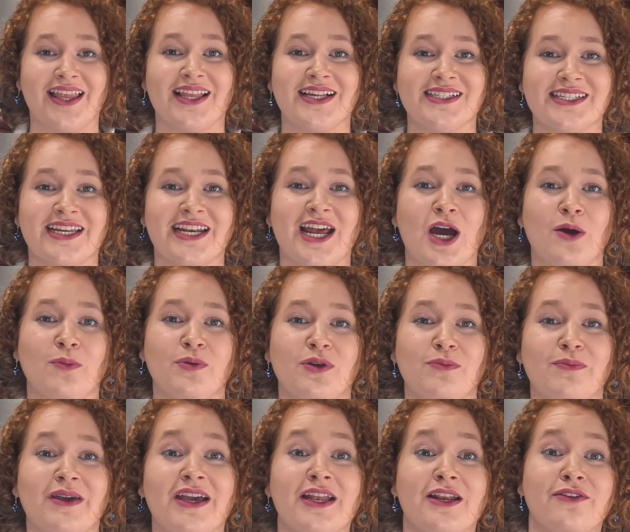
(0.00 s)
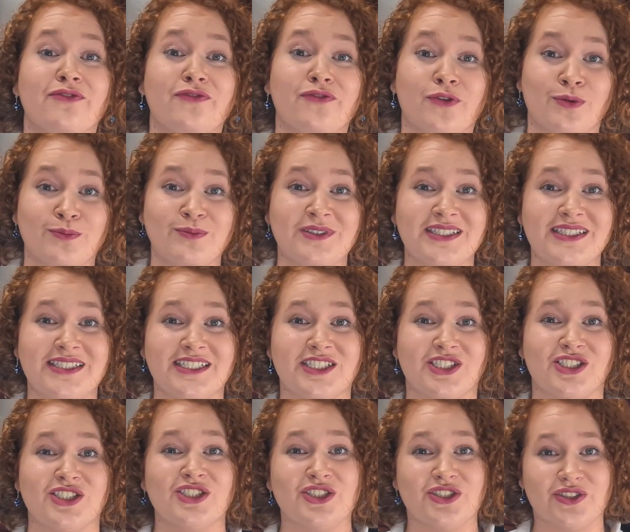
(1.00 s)
This can help you make an informed
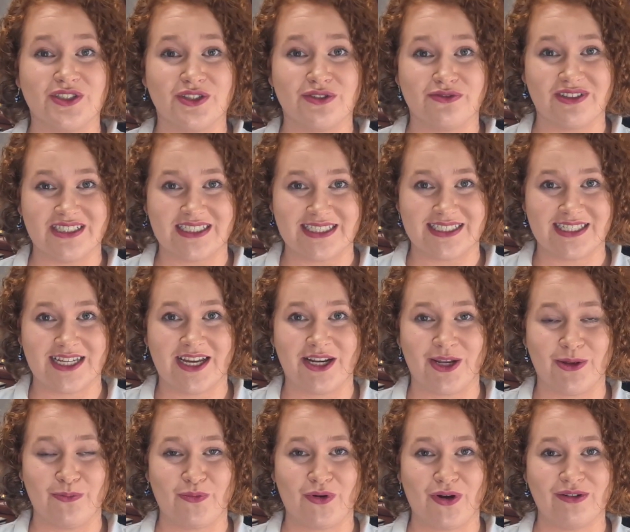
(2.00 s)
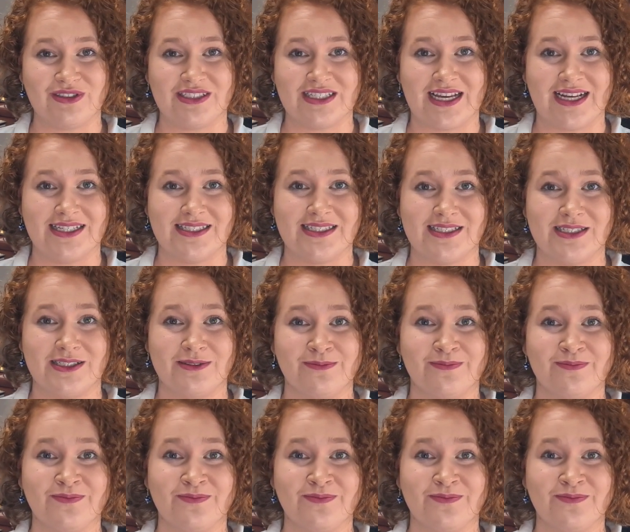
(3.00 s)
decision during the redesigning process.